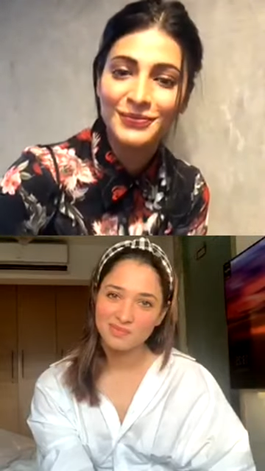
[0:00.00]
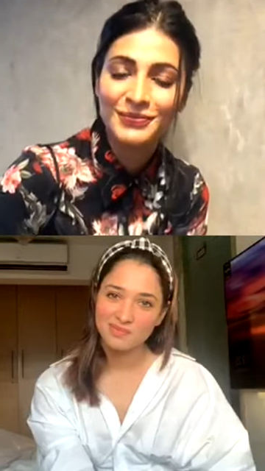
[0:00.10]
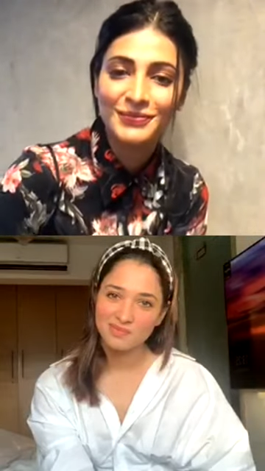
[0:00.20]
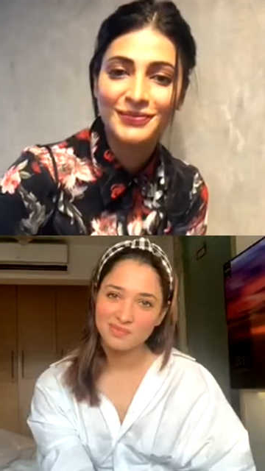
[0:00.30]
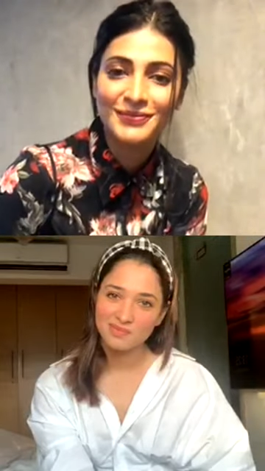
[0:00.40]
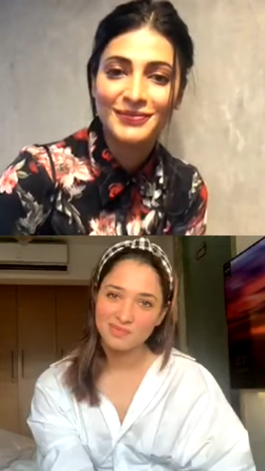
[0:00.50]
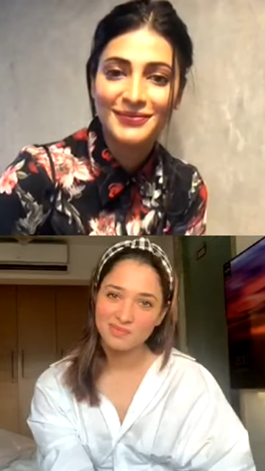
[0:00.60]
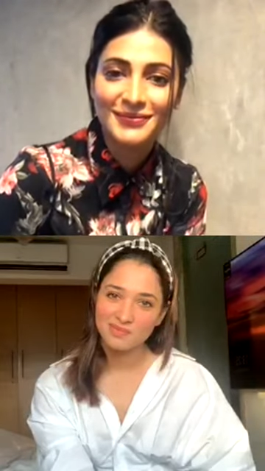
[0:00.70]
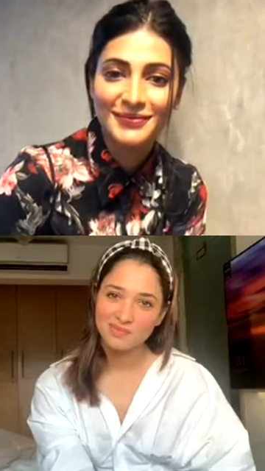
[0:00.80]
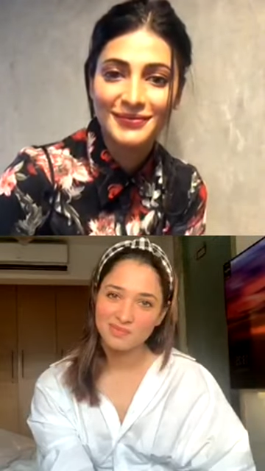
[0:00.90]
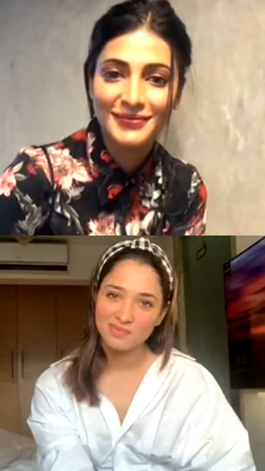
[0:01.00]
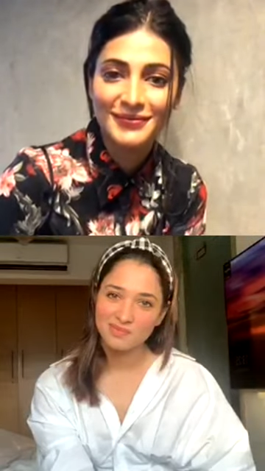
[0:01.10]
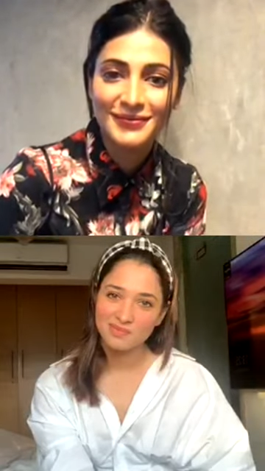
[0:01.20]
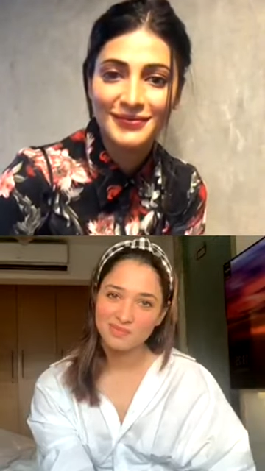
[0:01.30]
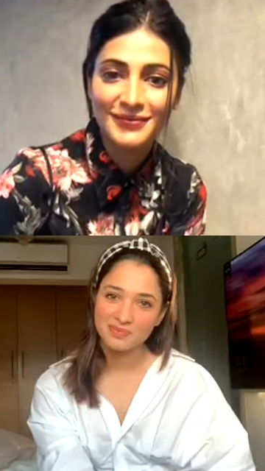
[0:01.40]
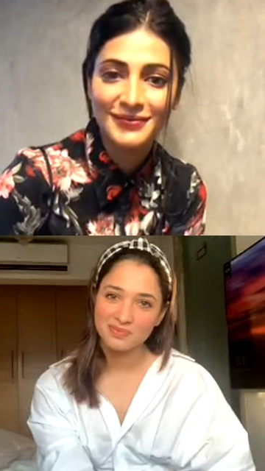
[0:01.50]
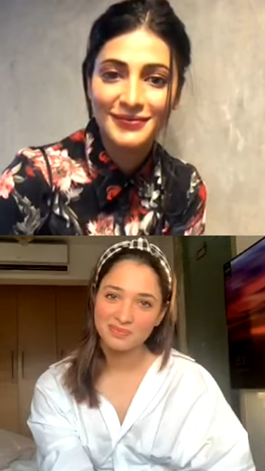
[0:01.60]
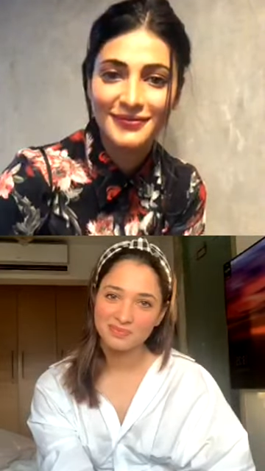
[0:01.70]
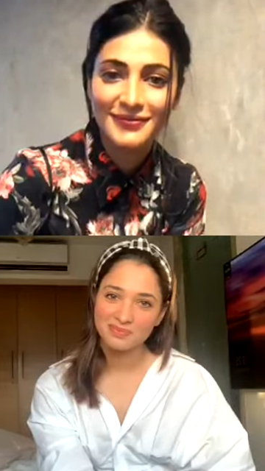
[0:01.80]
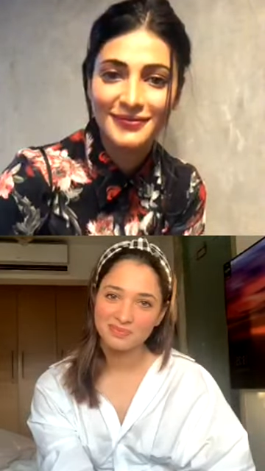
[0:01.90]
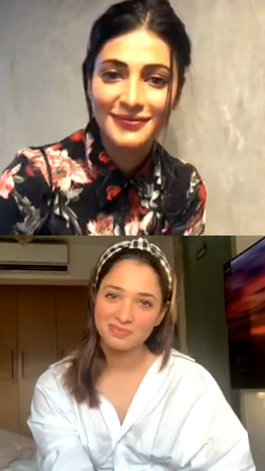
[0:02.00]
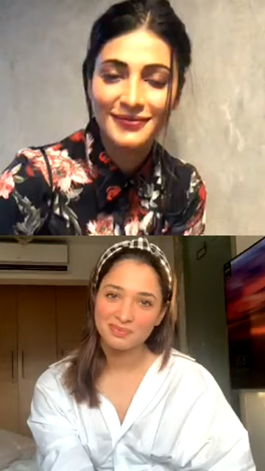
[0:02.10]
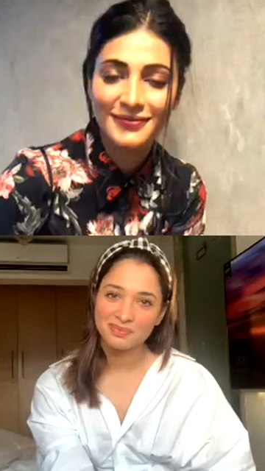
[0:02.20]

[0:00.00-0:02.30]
Nobody speaks.